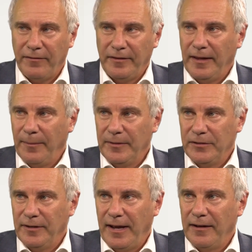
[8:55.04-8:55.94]
everything up
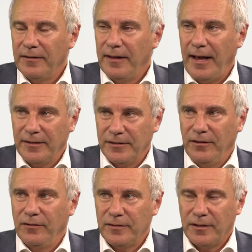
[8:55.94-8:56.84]
until now
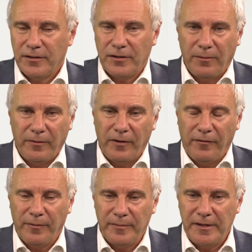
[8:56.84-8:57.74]
ourselves. So we've
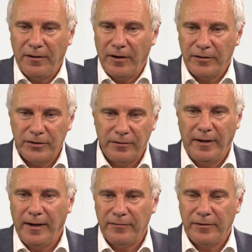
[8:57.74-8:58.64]
got from 0 to
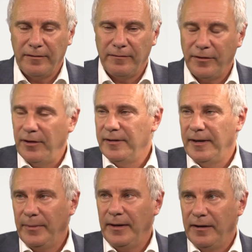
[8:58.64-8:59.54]

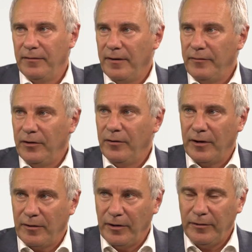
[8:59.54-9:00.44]
113 million in revenue
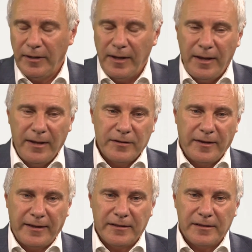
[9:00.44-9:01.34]
on our own. So
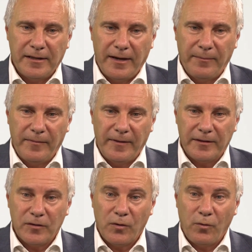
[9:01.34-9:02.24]
that's
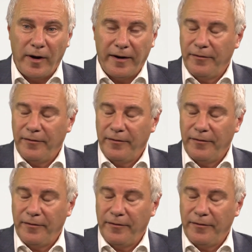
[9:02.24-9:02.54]
quite